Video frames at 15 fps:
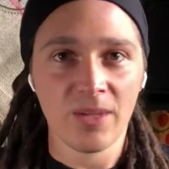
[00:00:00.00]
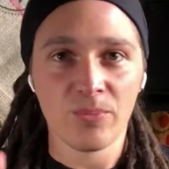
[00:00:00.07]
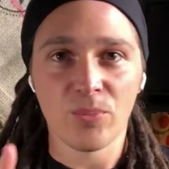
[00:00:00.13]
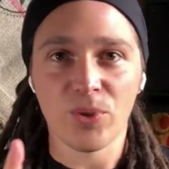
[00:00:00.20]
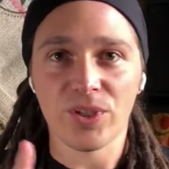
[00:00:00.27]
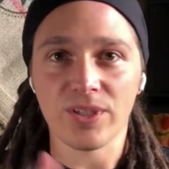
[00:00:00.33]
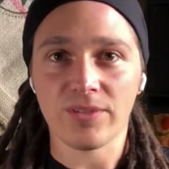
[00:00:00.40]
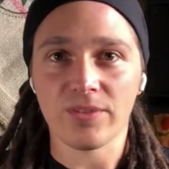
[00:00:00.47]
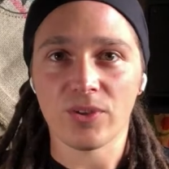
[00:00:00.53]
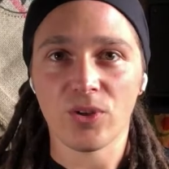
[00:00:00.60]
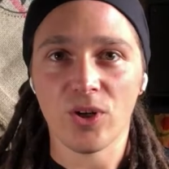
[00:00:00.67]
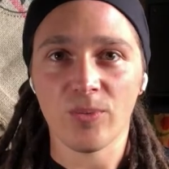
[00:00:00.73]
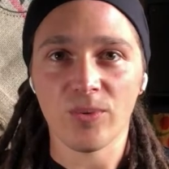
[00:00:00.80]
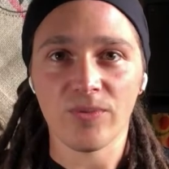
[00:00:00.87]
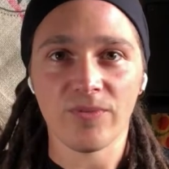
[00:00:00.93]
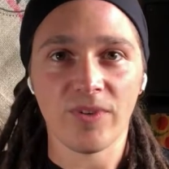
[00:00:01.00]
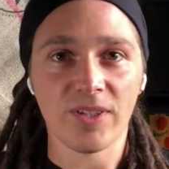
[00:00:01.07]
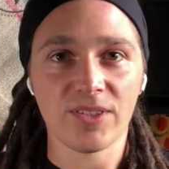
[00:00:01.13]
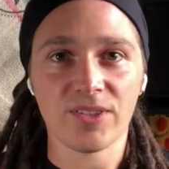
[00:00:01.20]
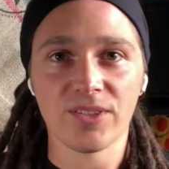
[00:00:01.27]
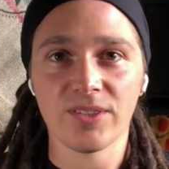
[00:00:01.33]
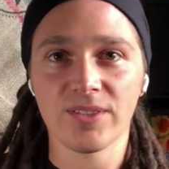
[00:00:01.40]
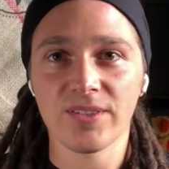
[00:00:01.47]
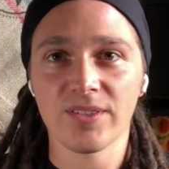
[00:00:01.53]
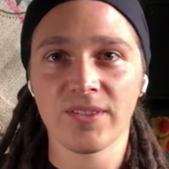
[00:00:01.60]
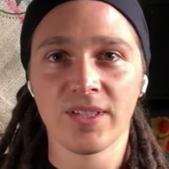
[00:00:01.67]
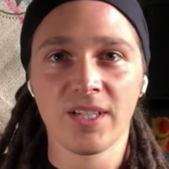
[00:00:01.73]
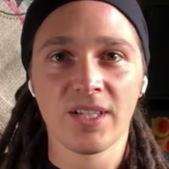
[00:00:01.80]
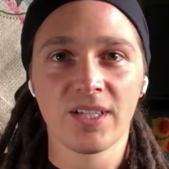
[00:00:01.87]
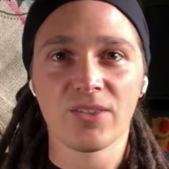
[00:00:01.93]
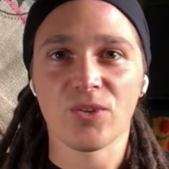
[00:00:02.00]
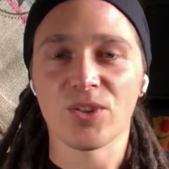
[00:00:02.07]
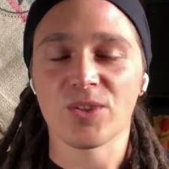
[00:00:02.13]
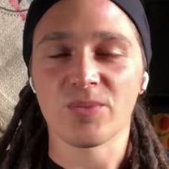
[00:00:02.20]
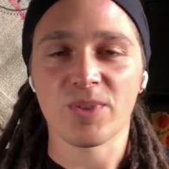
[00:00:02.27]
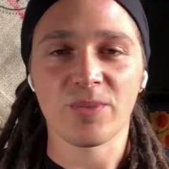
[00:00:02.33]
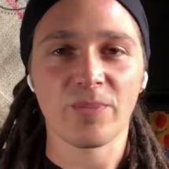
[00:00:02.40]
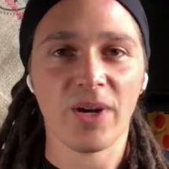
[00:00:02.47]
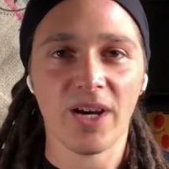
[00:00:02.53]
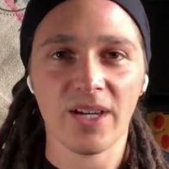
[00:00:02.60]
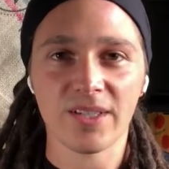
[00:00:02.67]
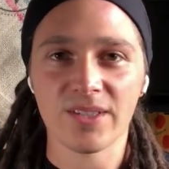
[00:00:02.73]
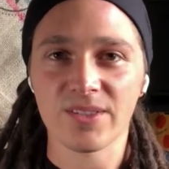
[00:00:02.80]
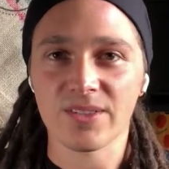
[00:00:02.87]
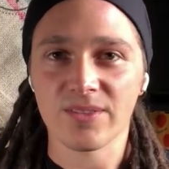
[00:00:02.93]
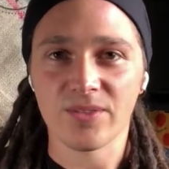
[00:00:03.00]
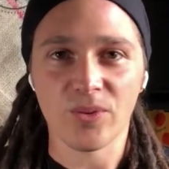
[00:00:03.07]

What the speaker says: bookings for corporate functions, Christmas parties,